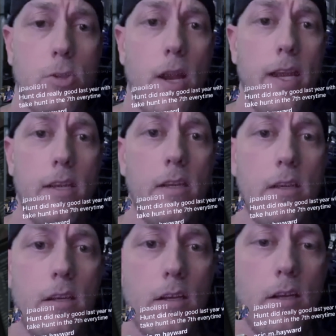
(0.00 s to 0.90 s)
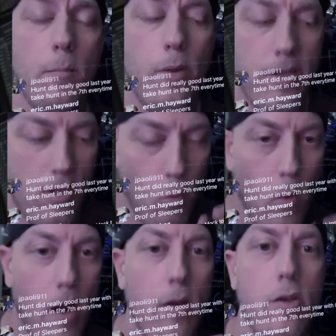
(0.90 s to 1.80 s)
trade, but it's
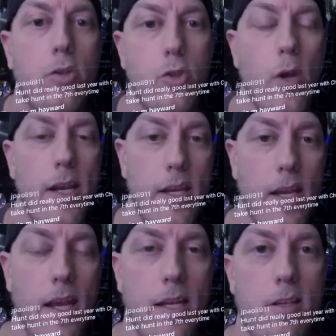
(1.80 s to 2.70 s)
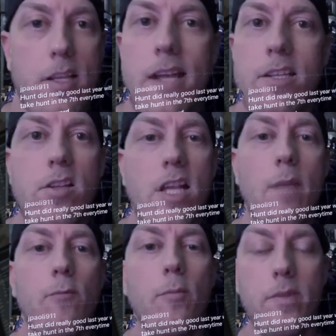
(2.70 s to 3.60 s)
where you're trading, and it's not the
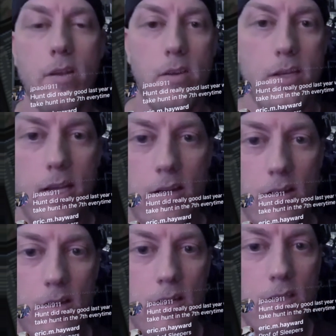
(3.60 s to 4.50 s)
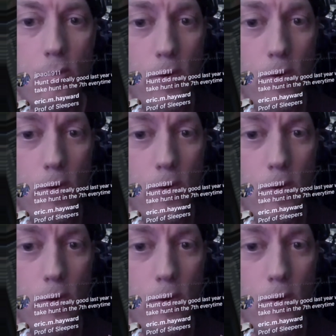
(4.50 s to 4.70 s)
same from year to year. The